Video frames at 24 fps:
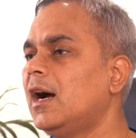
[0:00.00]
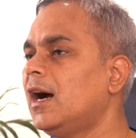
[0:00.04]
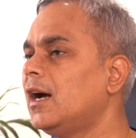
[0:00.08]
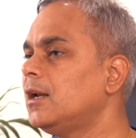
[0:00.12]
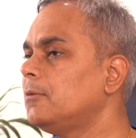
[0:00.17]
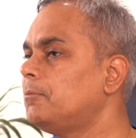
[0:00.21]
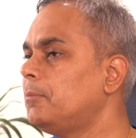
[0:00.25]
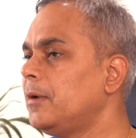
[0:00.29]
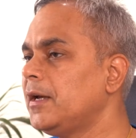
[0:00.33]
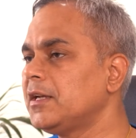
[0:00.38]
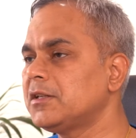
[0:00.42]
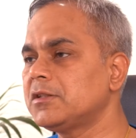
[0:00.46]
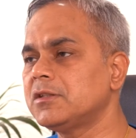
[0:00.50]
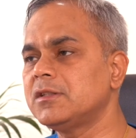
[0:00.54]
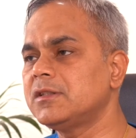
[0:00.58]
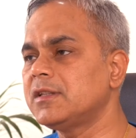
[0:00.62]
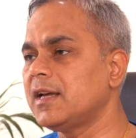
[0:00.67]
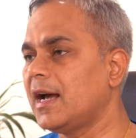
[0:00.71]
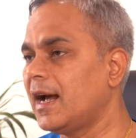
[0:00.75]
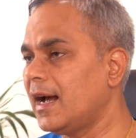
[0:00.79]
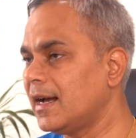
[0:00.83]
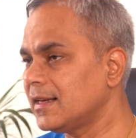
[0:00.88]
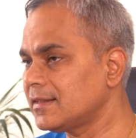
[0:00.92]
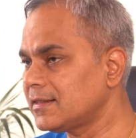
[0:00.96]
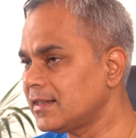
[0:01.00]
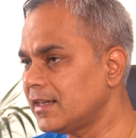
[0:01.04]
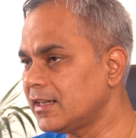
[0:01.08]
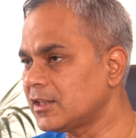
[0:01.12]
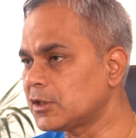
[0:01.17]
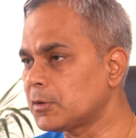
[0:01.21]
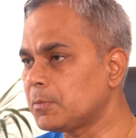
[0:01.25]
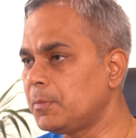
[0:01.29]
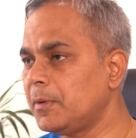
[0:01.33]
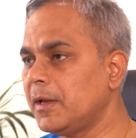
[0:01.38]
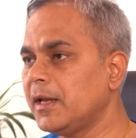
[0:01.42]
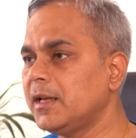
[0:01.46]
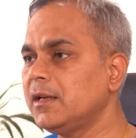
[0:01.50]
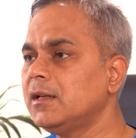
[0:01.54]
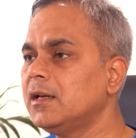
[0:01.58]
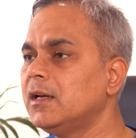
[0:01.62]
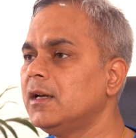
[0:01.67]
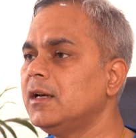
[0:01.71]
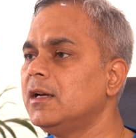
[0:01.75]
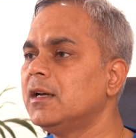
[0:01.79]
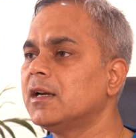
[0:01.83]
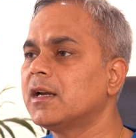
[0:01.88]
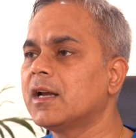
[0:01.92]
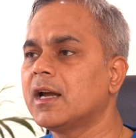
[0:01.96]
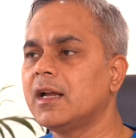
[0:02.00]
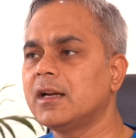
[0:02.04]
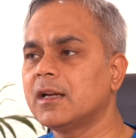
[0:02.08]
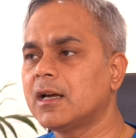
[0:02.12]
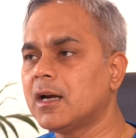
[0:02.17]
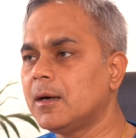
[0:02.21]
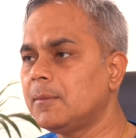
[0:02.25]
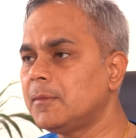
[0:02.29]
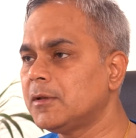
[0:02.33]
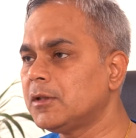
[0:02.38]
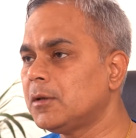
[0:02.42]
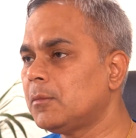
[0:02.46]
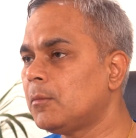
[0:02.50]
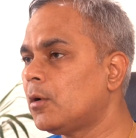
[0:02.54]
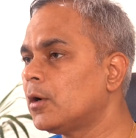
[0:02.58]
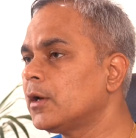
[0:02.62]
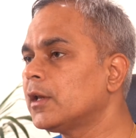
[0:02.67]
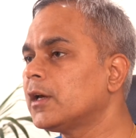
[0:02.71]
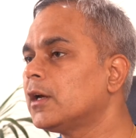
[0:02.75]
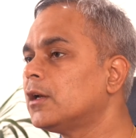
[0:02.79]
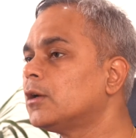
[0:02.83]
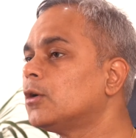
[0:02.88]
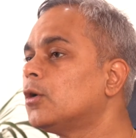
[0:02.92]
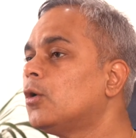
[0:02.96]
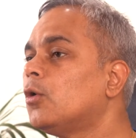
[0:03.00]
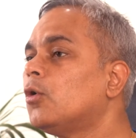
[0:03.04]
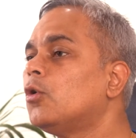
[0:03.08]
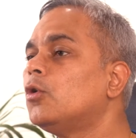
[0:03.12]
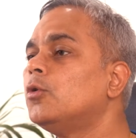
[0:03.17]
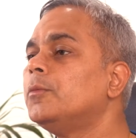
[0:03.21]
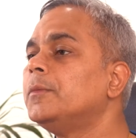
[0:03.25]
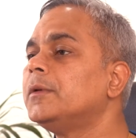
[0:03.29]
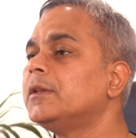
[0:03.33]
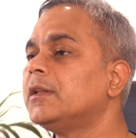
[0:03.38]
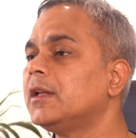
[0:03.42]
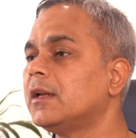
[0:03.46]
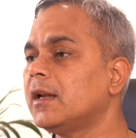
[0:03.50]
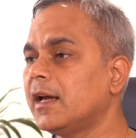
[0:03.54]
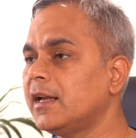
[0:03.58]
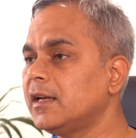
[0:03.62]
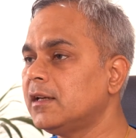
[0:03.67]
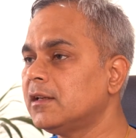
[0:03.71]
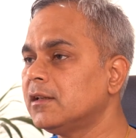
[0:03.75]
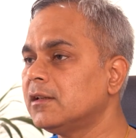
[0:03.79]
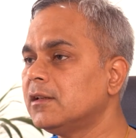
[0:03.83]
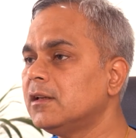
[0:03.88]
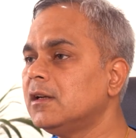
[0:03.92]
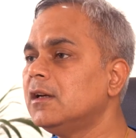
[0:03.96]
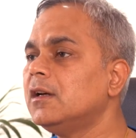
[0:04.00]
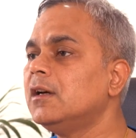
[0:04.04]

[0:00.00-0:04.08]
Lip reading: and patients, as I explained, can come in the morning and go home in the night